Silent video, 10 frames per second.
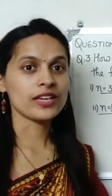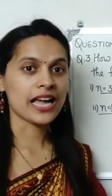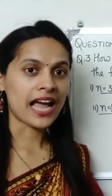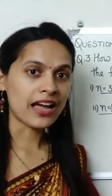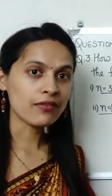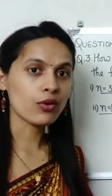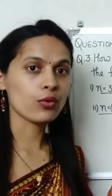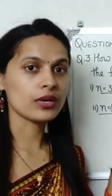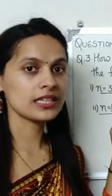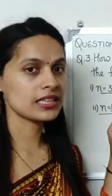We have
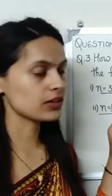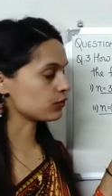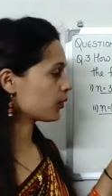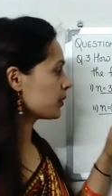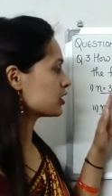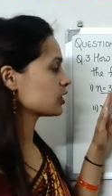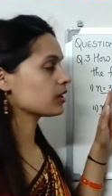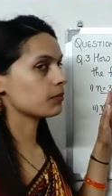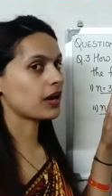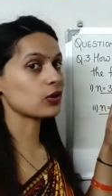only the
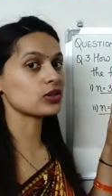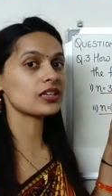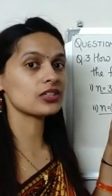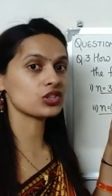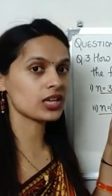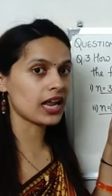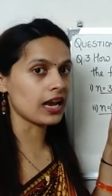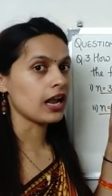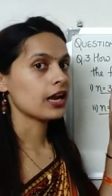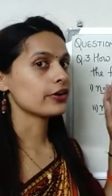information about the
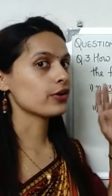shell,